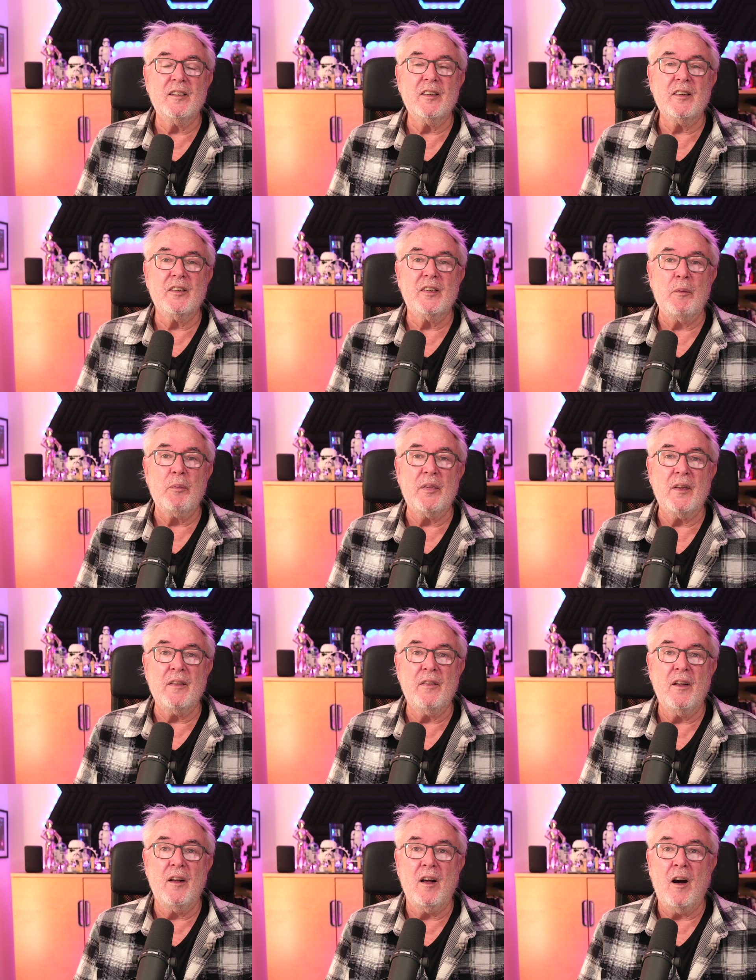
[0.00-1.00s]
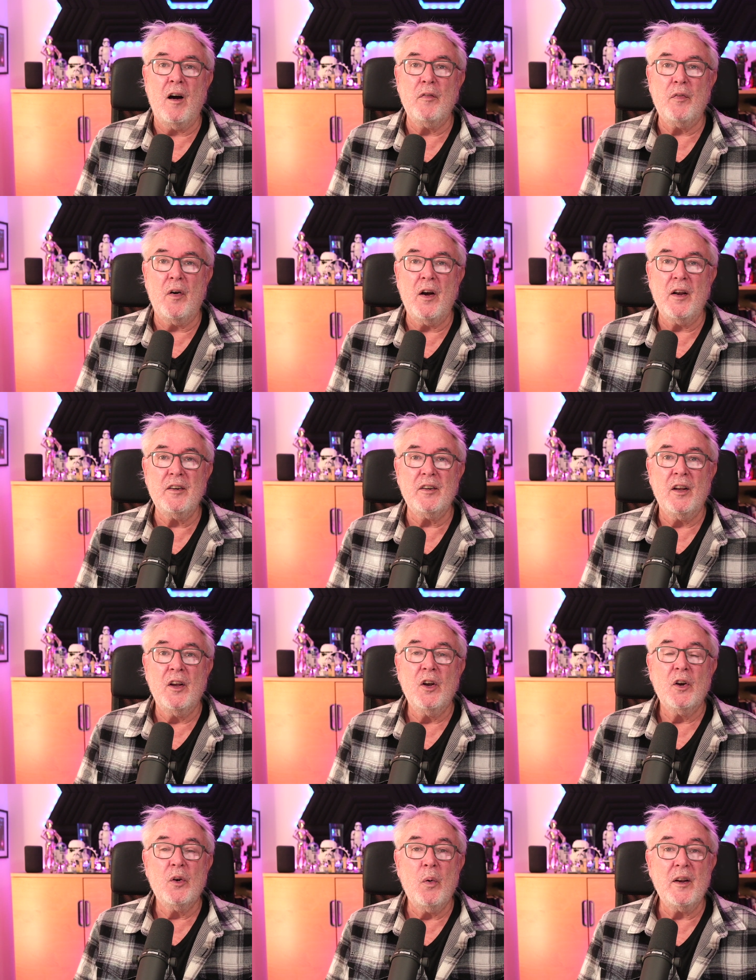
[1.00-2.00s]
something that I find
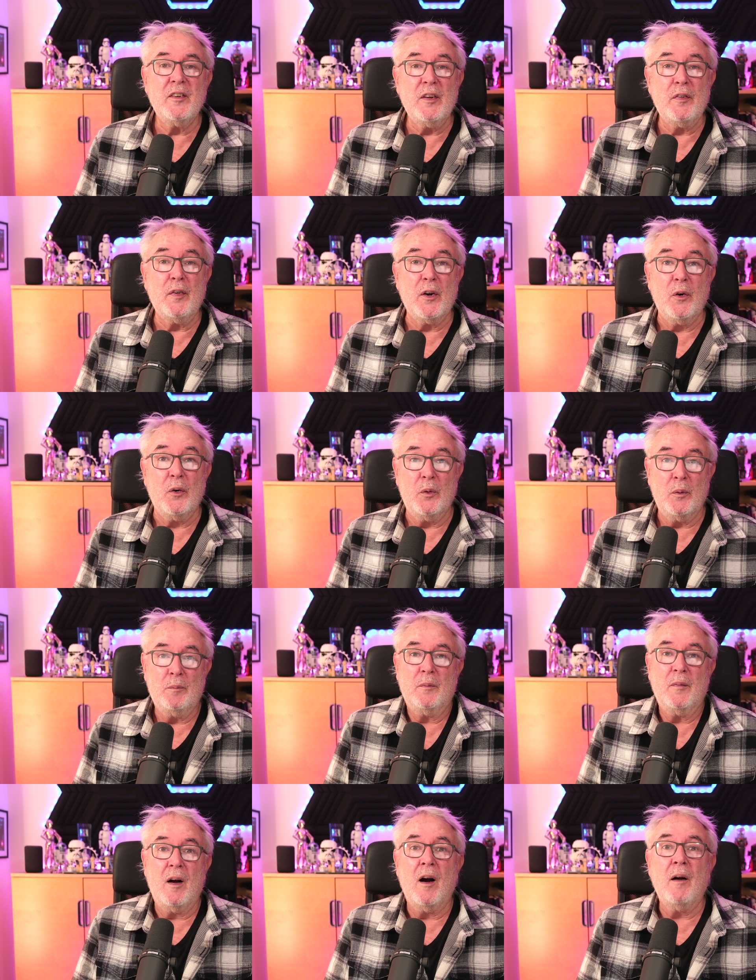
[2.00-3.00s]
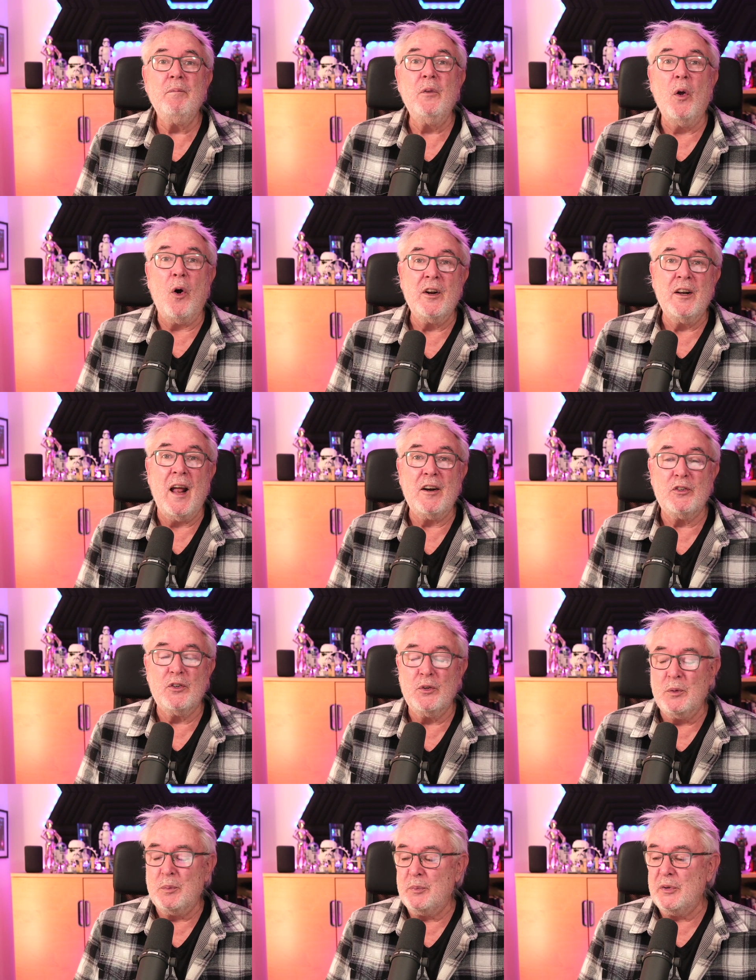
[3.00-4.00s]
quite difficult. I'm not a
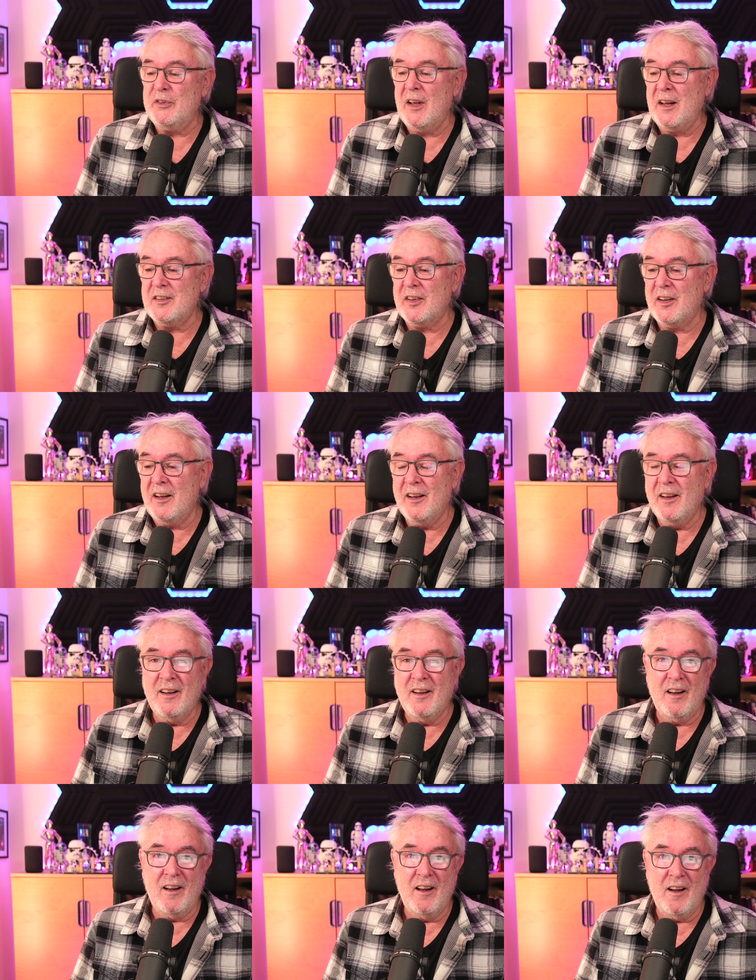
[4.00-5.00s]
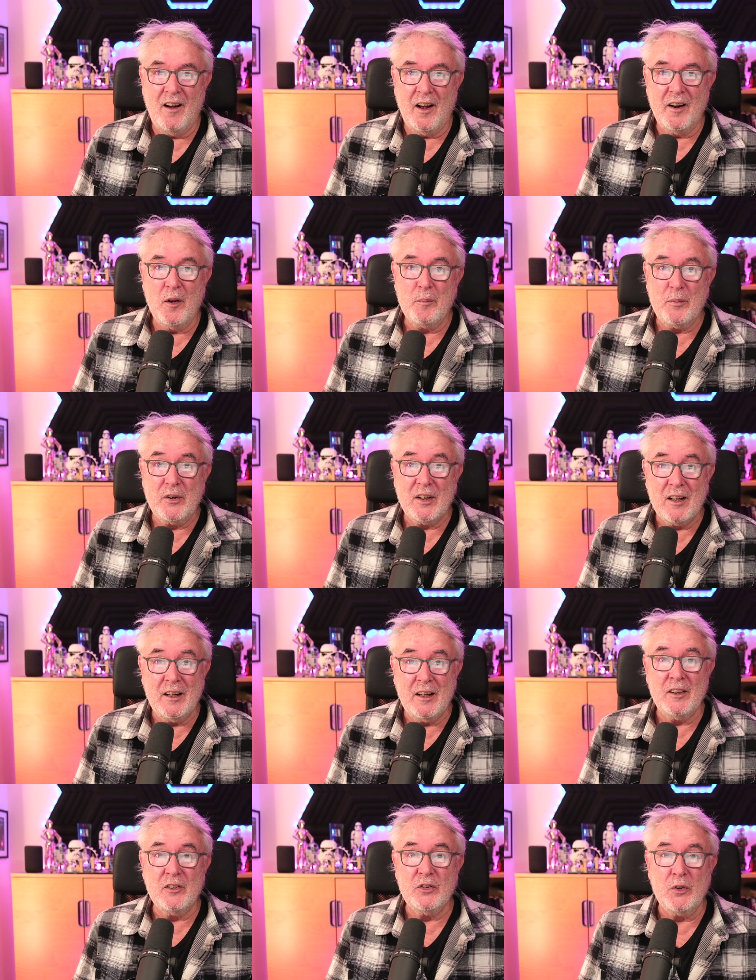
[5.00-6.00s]
natural presenter. Uh, I don't
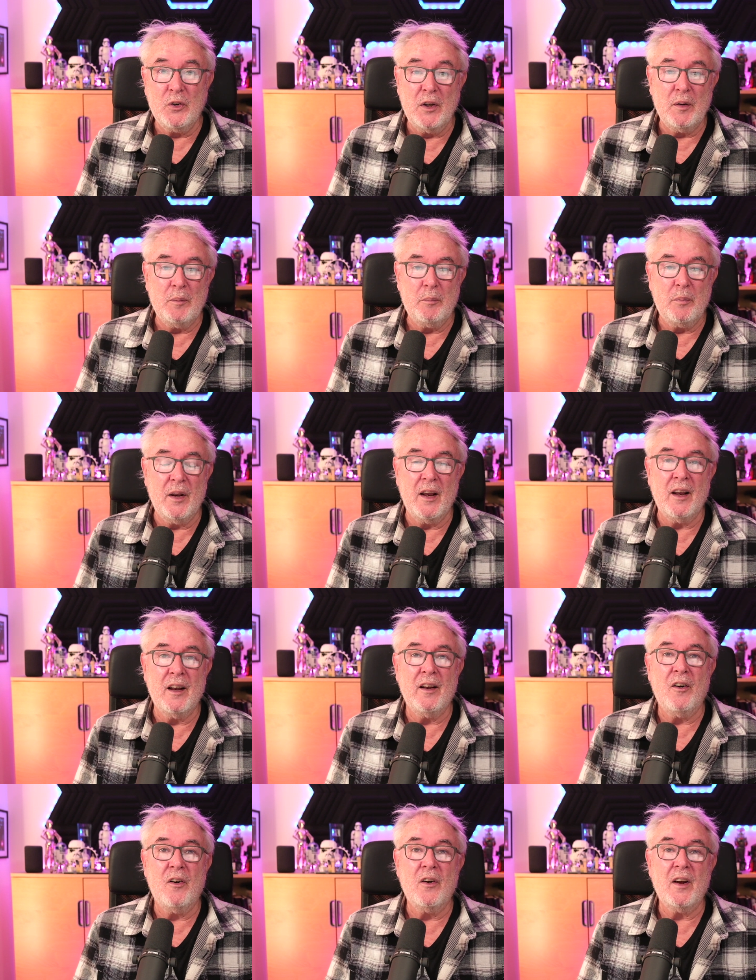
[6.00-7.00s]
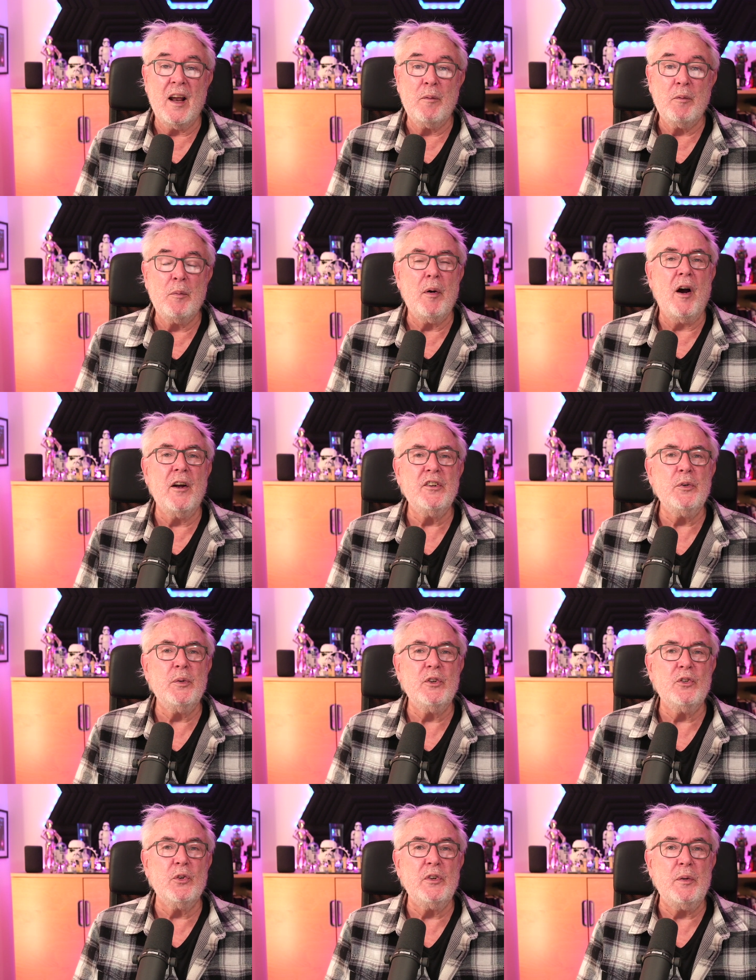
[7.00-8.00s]
particularly enjoy being on camera, but I do
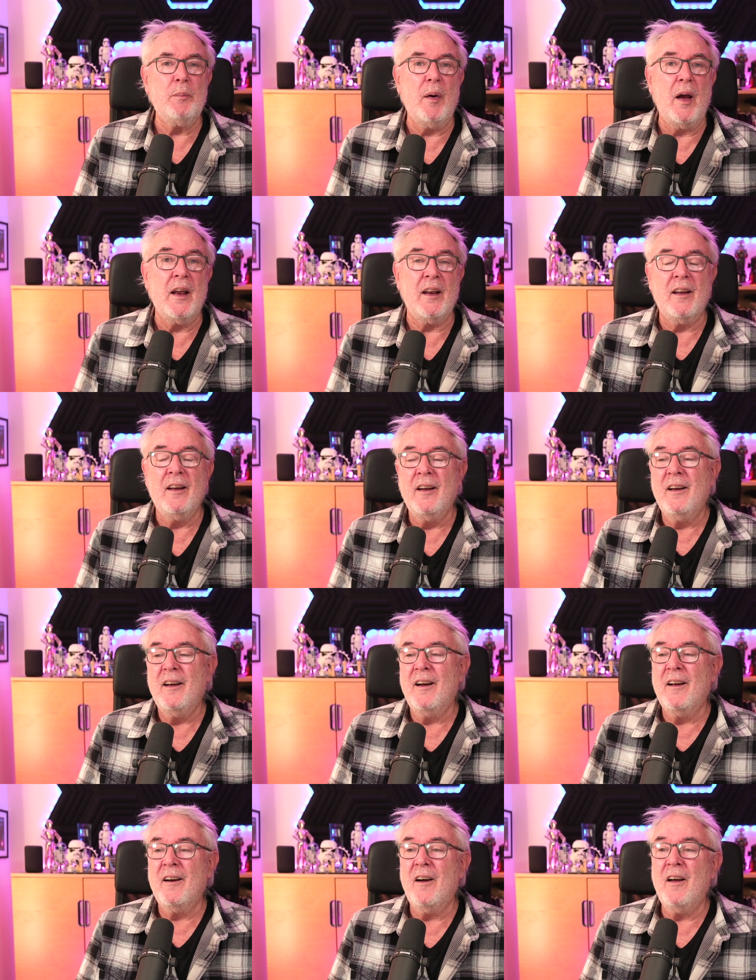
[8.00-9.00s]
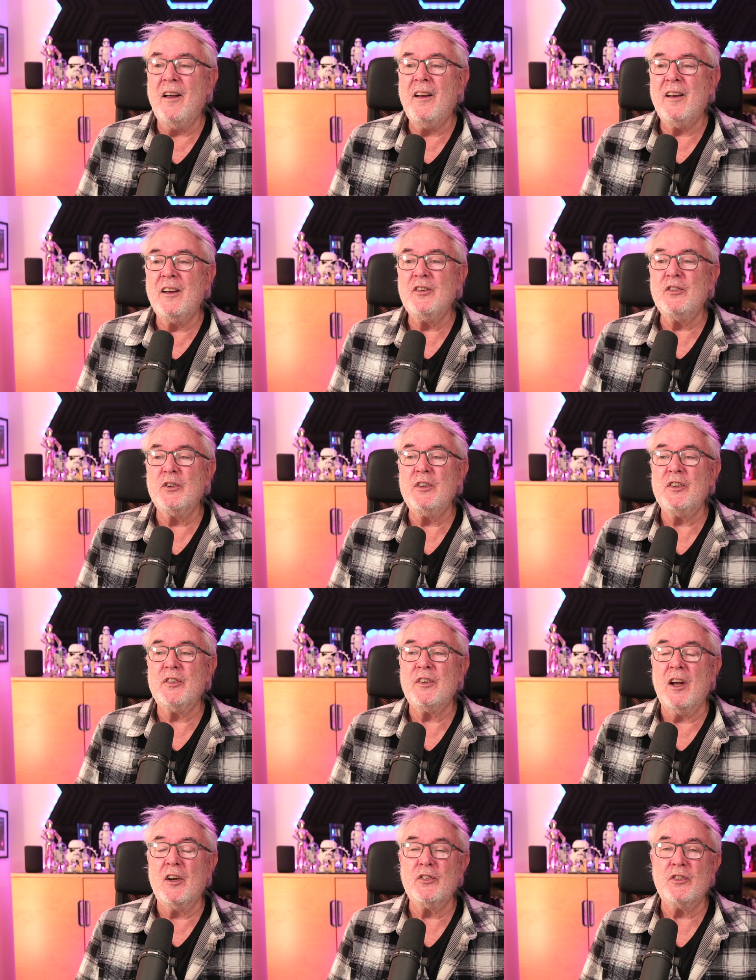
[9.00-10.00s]
enjoy debate and I enjoy
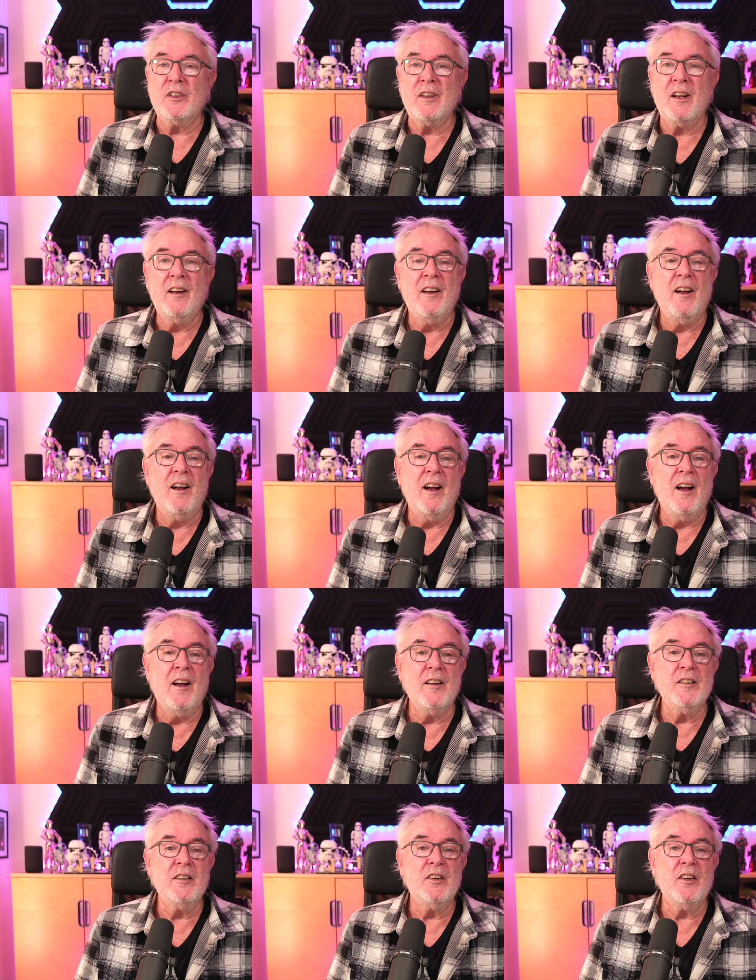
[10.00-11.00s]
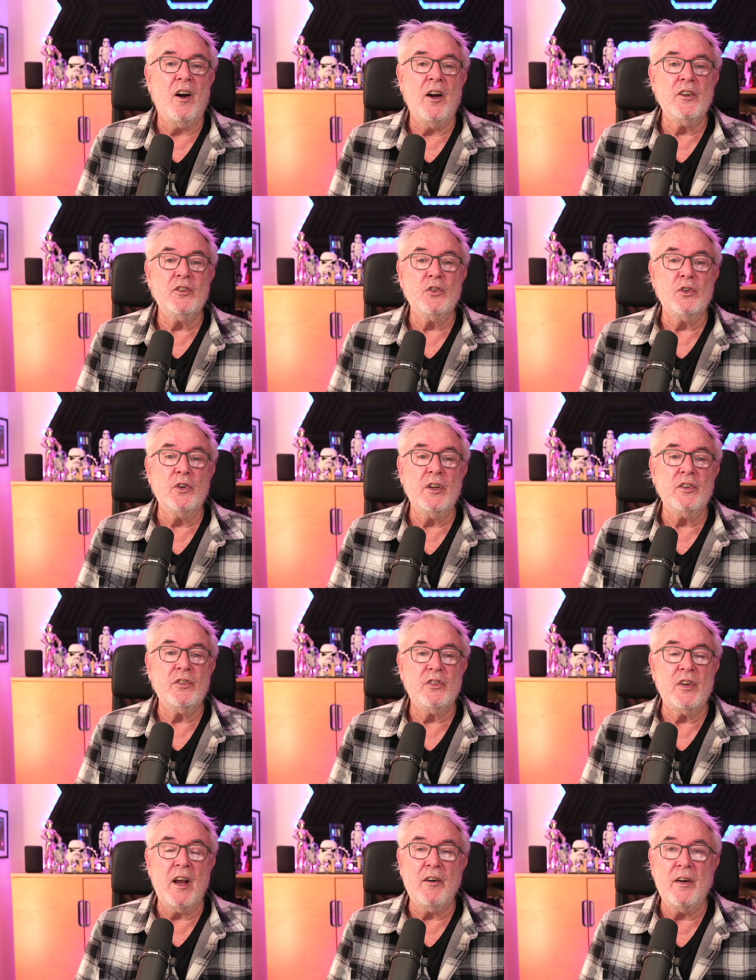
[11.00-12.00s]
discussion and I enjoy
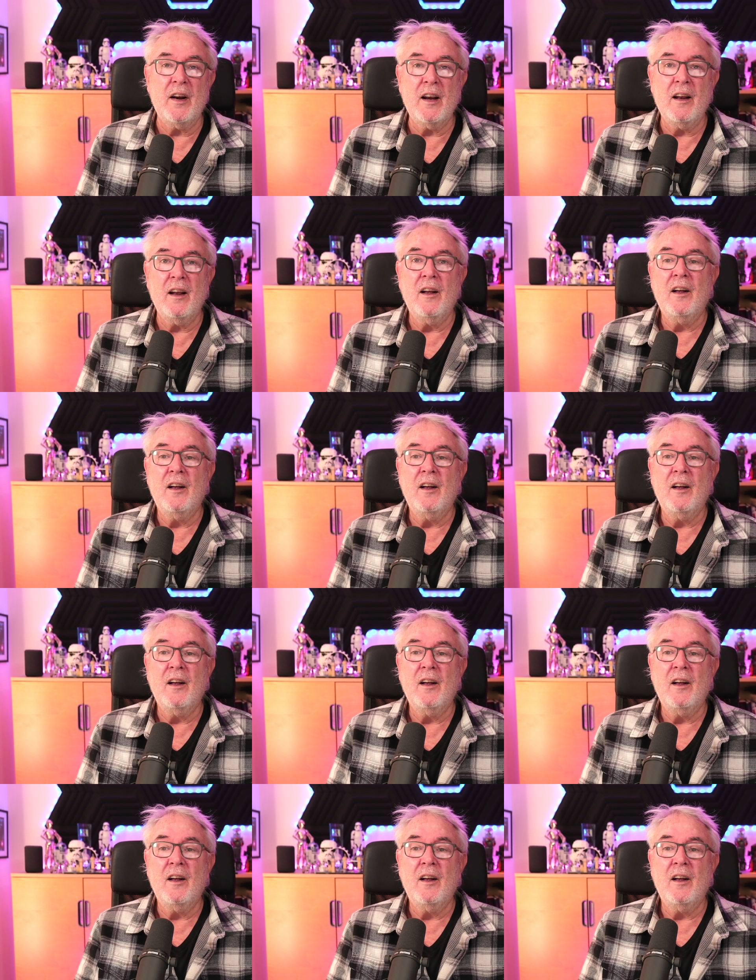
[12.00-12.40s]
sharing